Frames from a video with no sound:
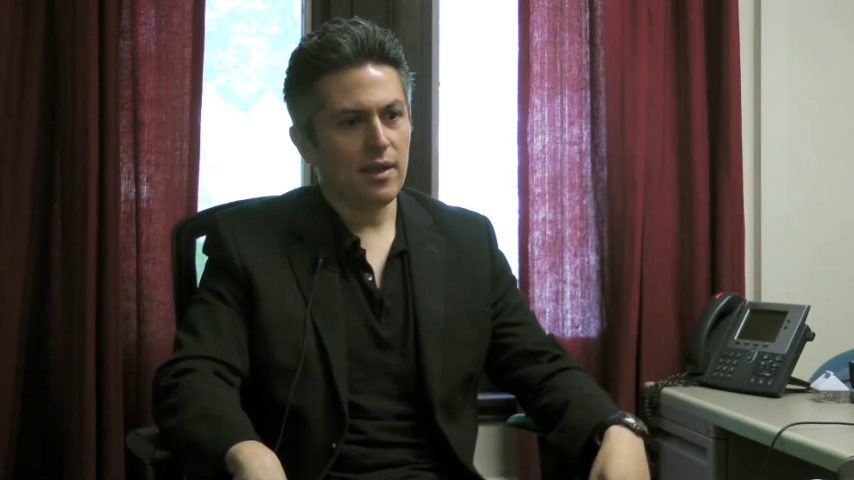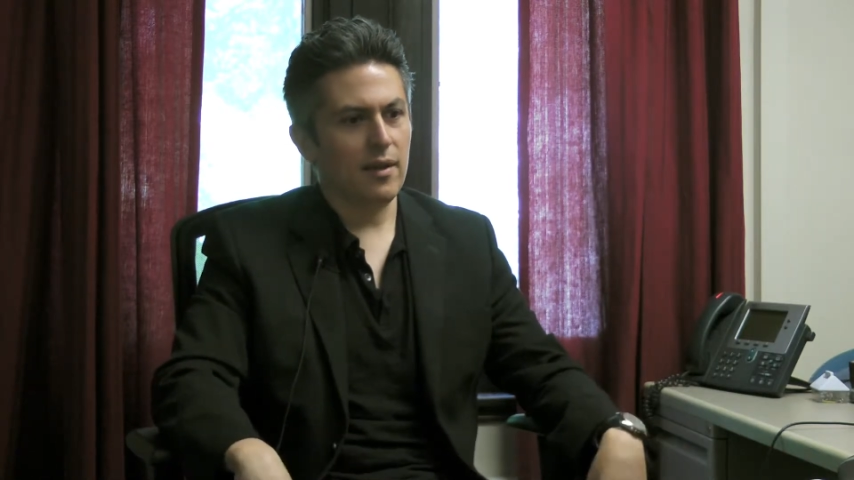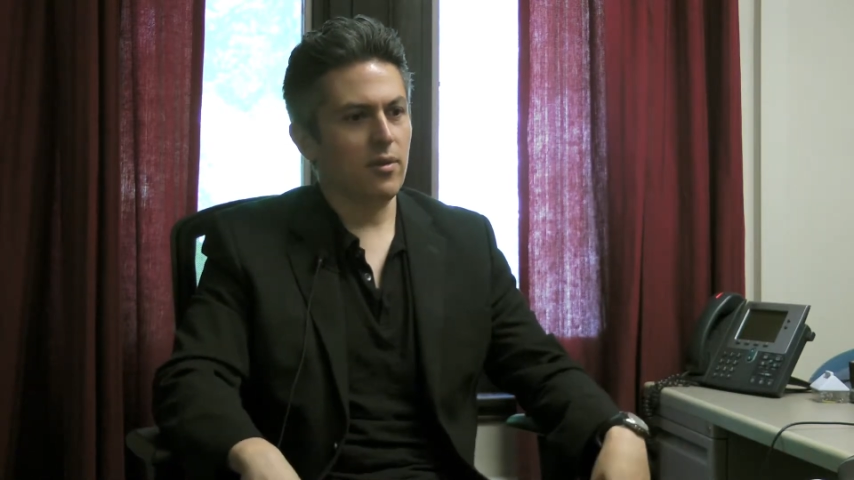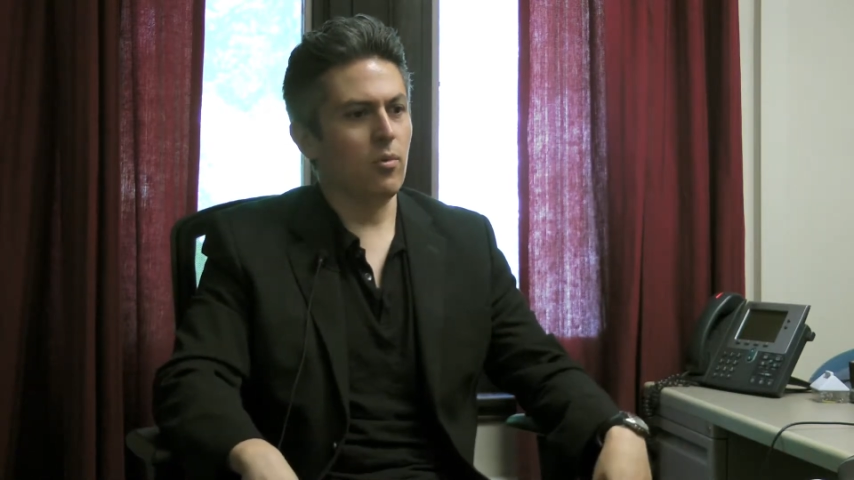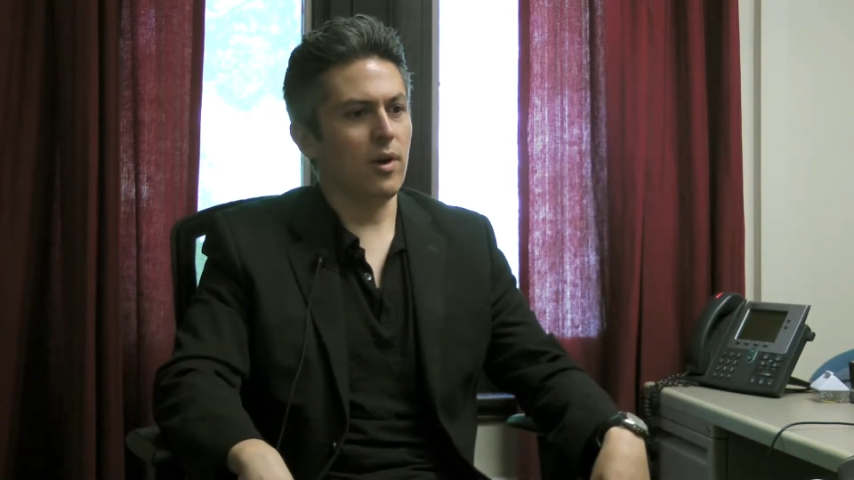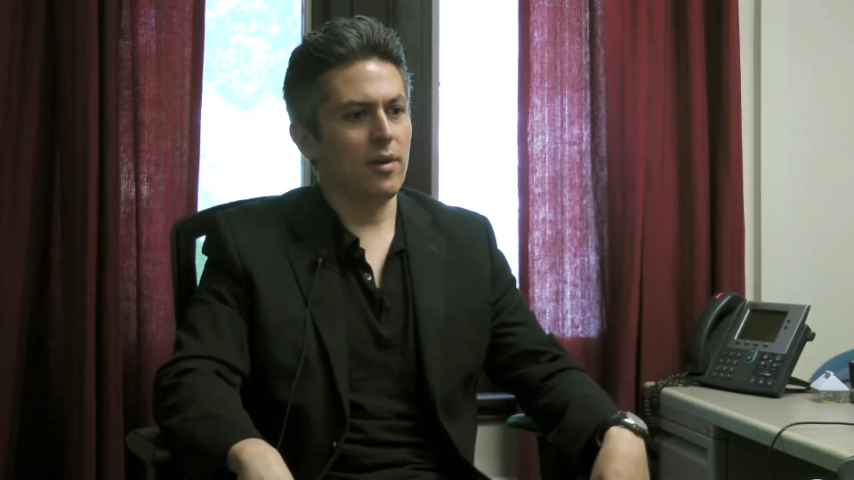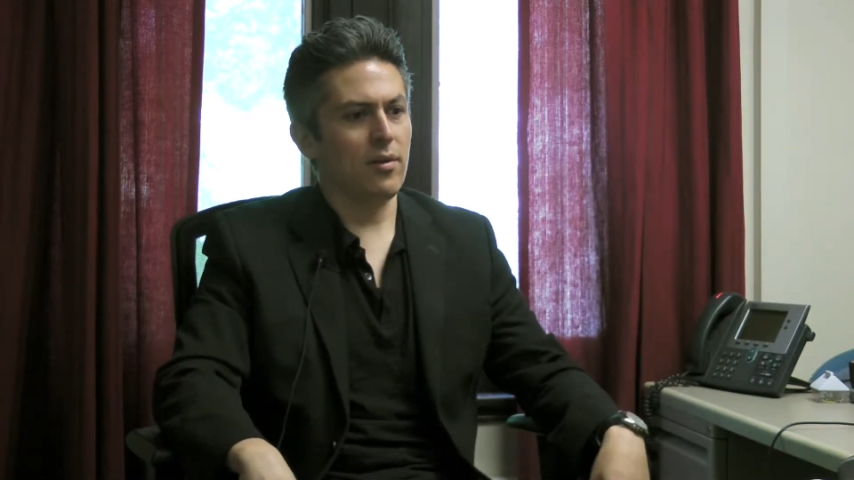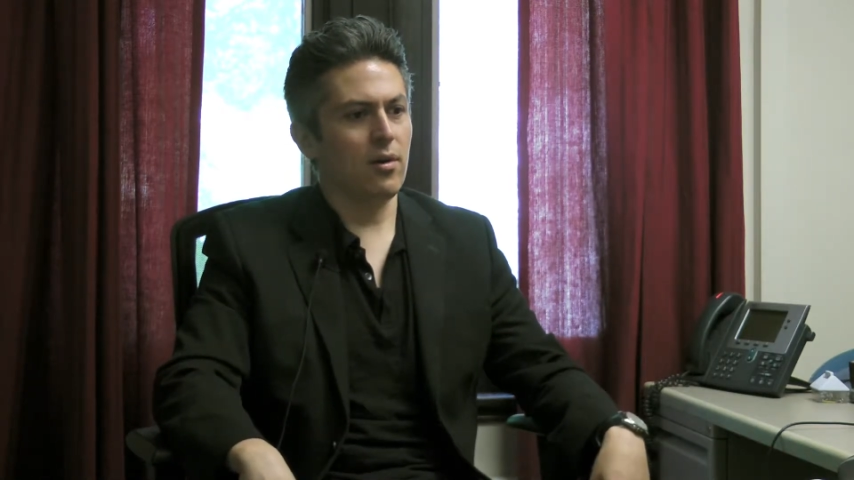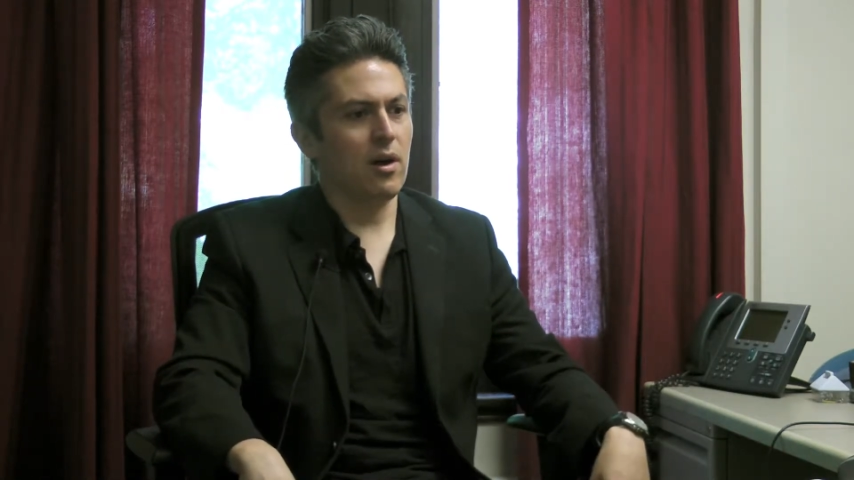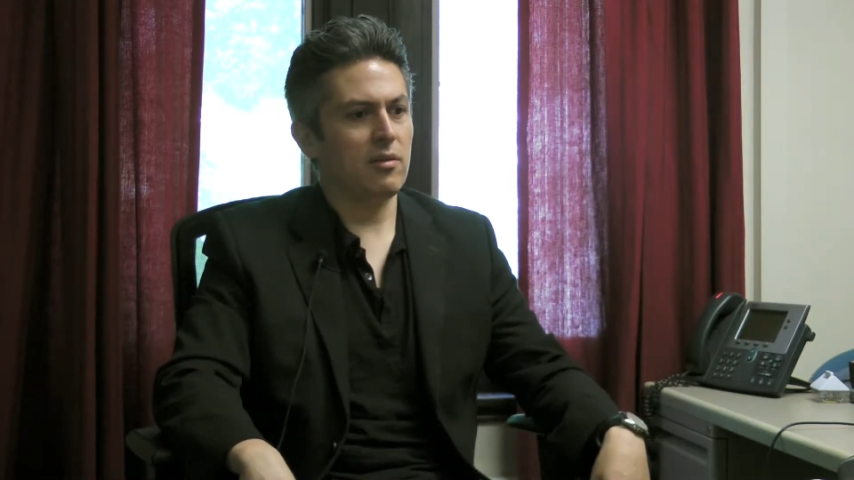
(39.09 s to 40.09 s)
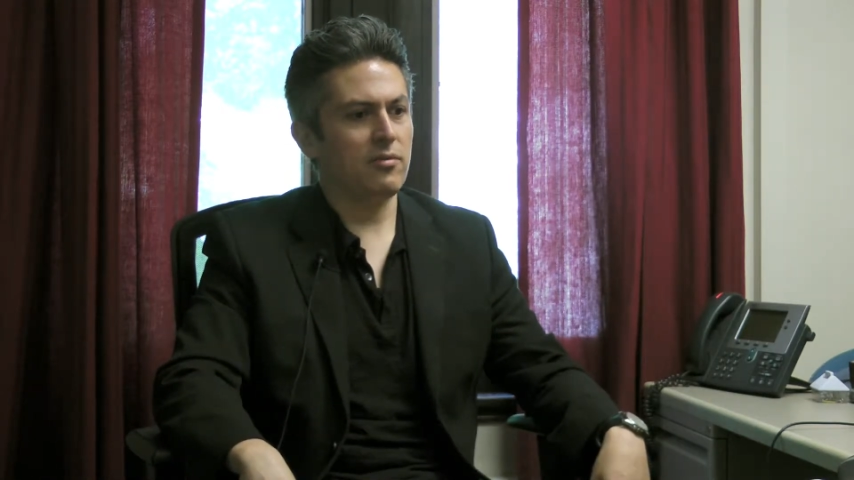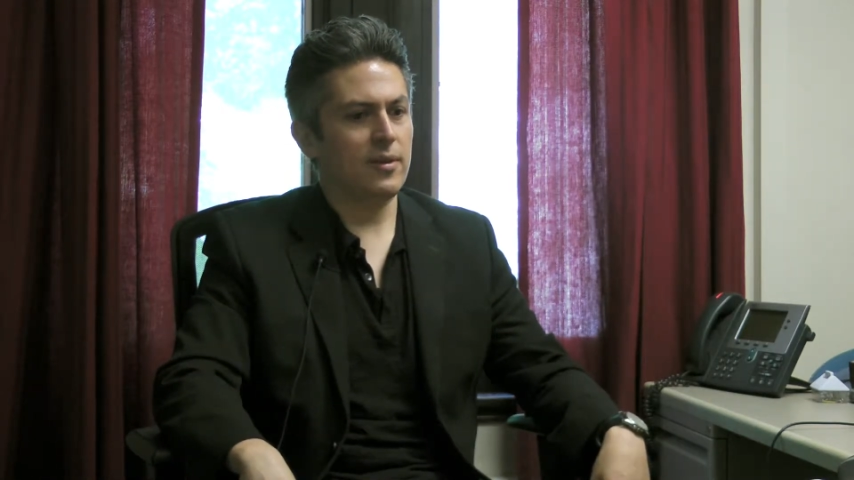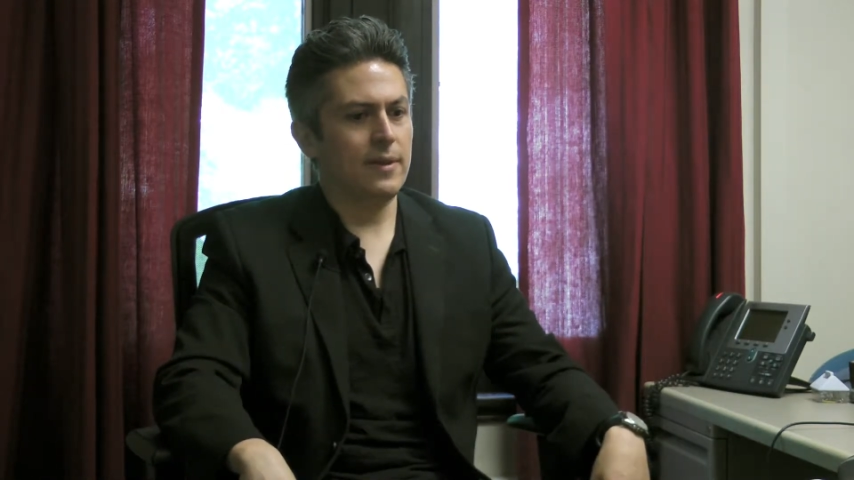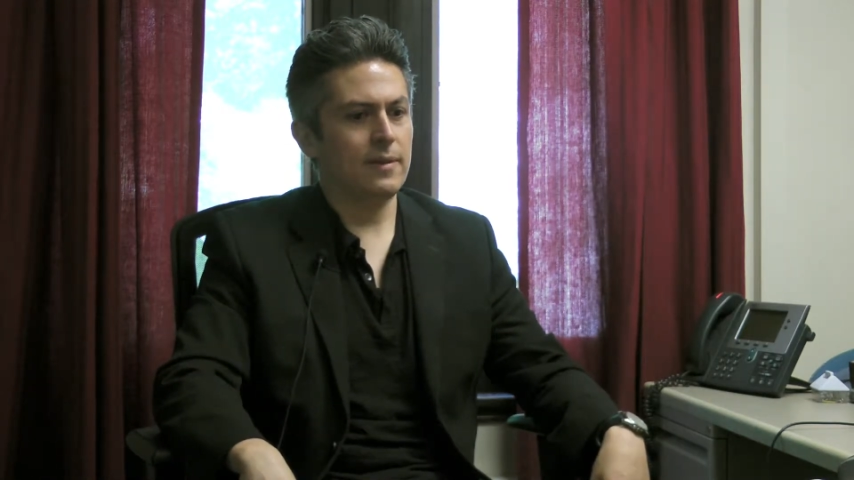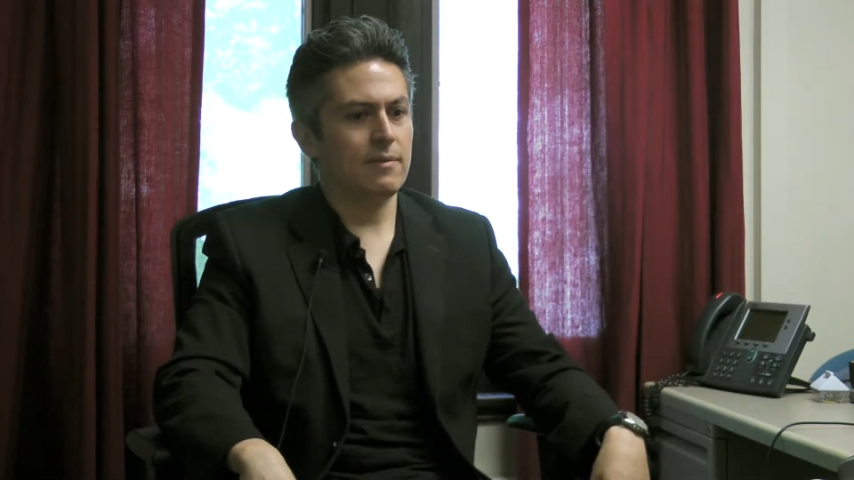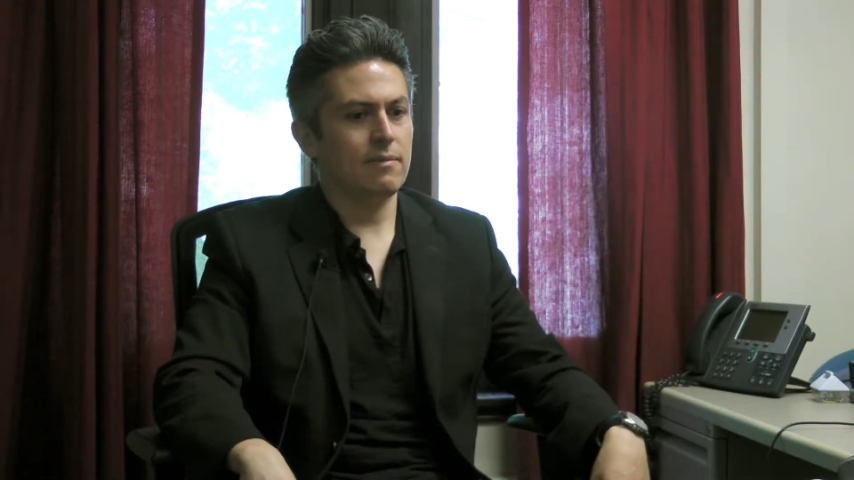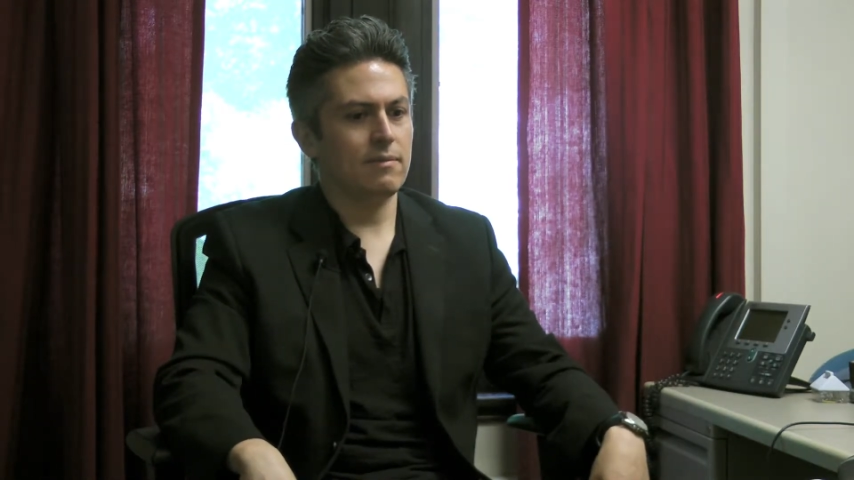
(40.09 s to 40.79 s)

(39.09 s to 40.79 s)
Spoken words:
and the way they're often